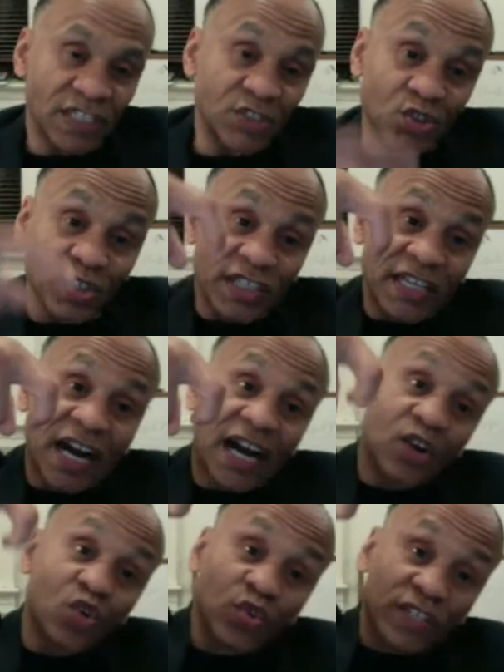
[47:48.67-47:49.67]
and you're the
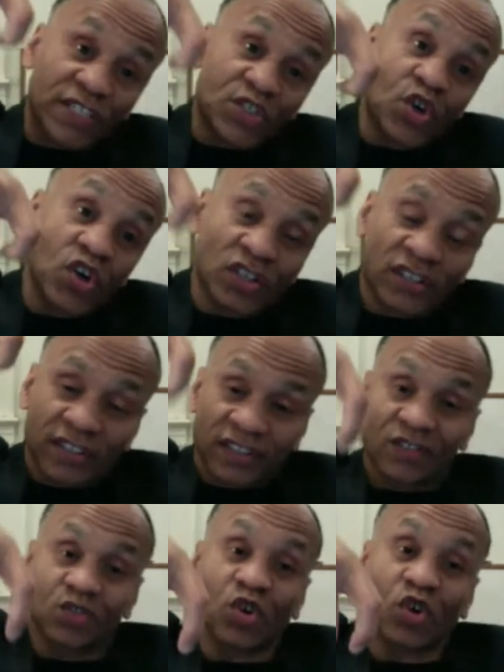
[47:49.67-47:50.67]
guy who gets hooked,
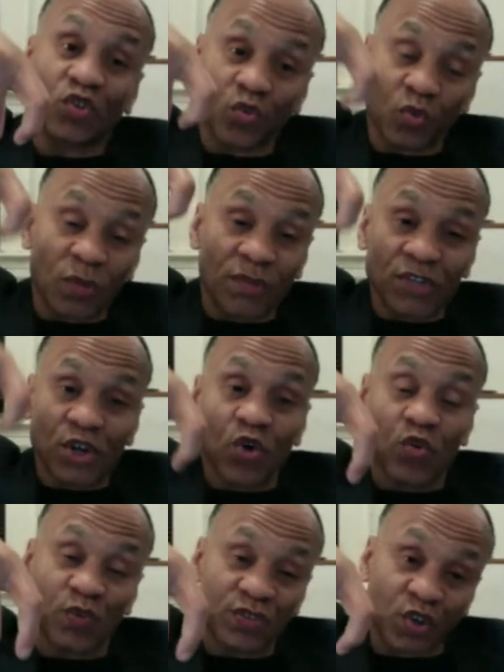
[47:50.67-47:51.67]
the woman
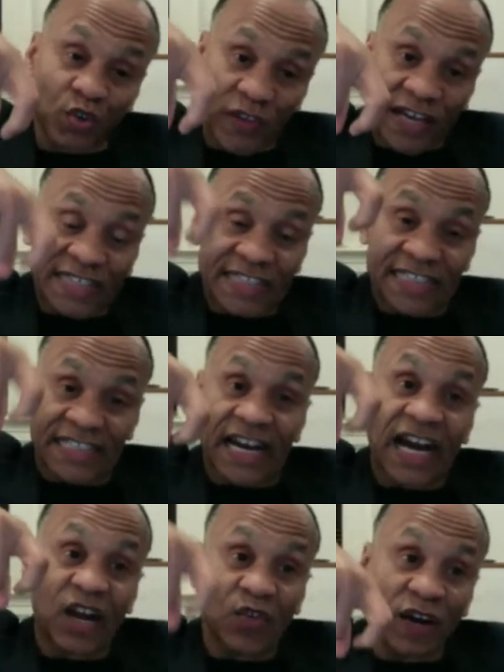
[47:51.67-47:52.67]
knows, oh, that's the
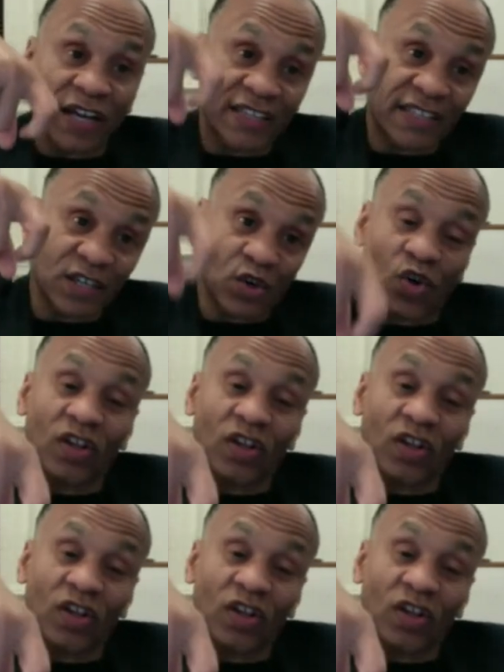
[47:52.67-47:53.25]
guy right there.